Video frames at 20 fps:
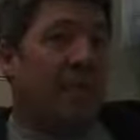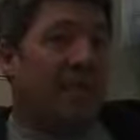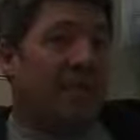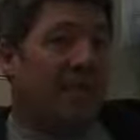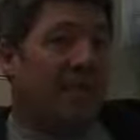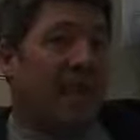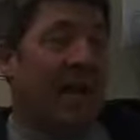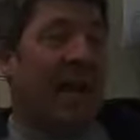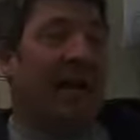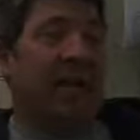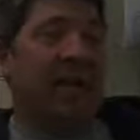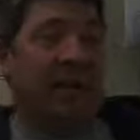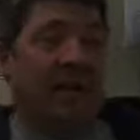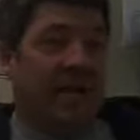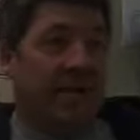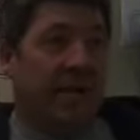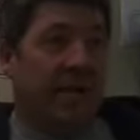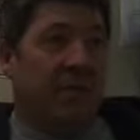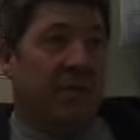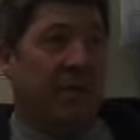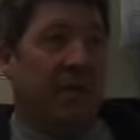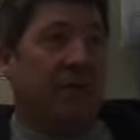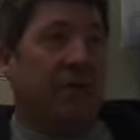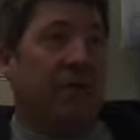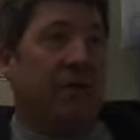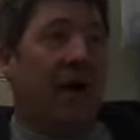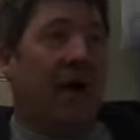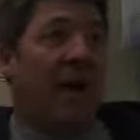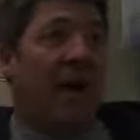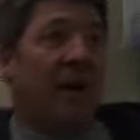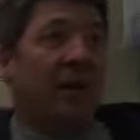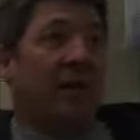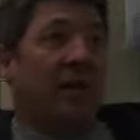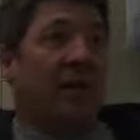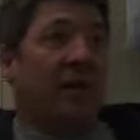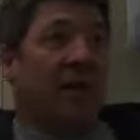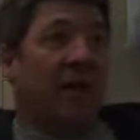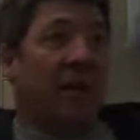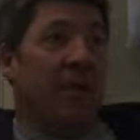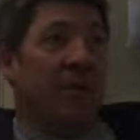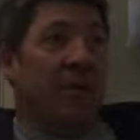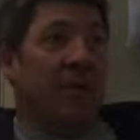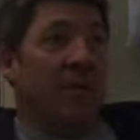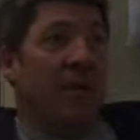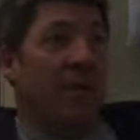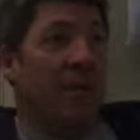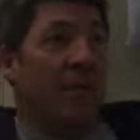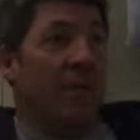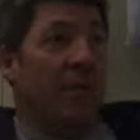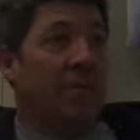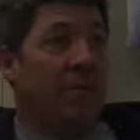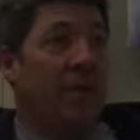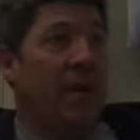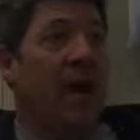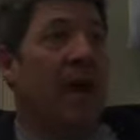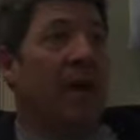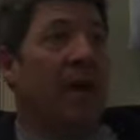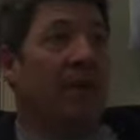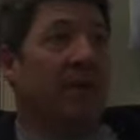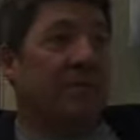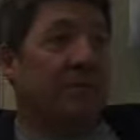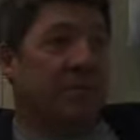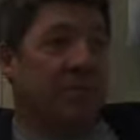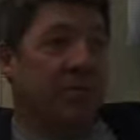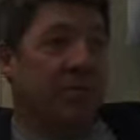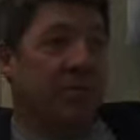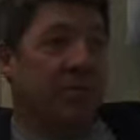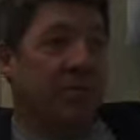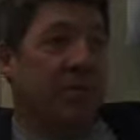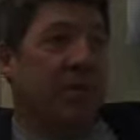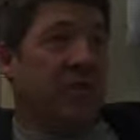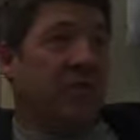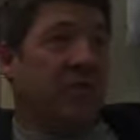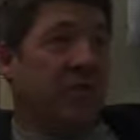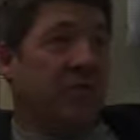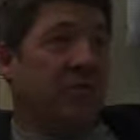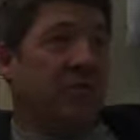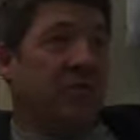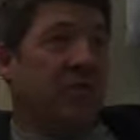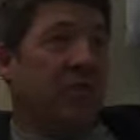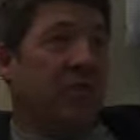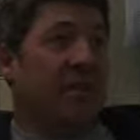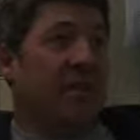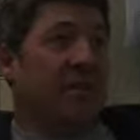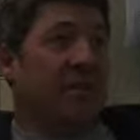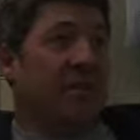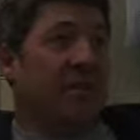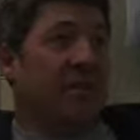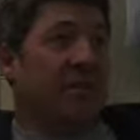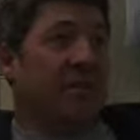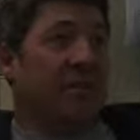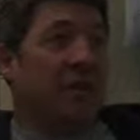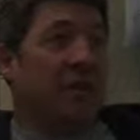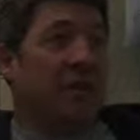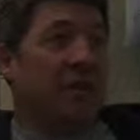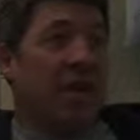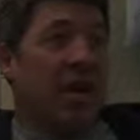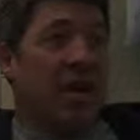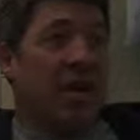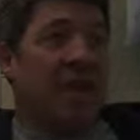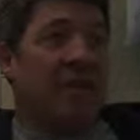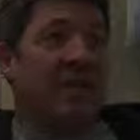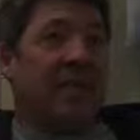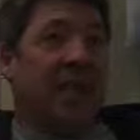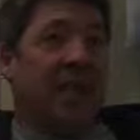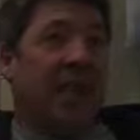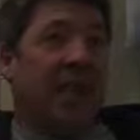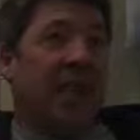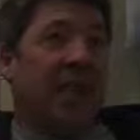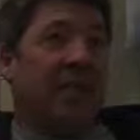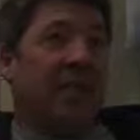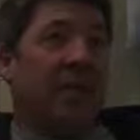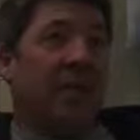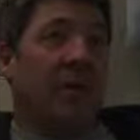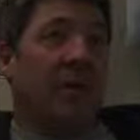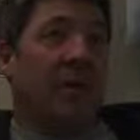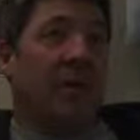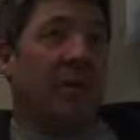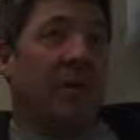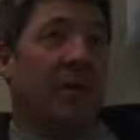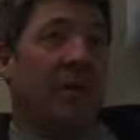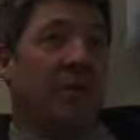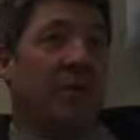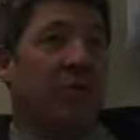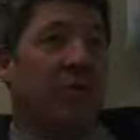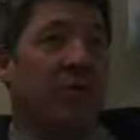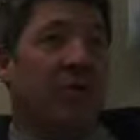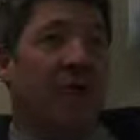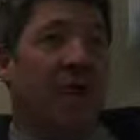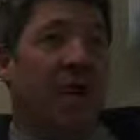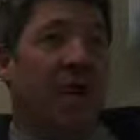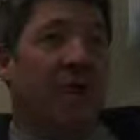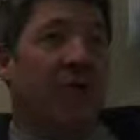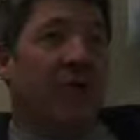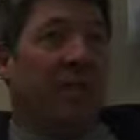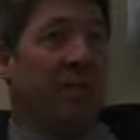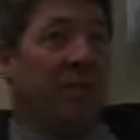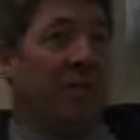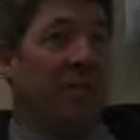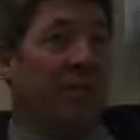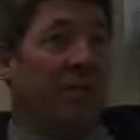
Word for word: extended to be applied in more broad situations. So anytime you behave a little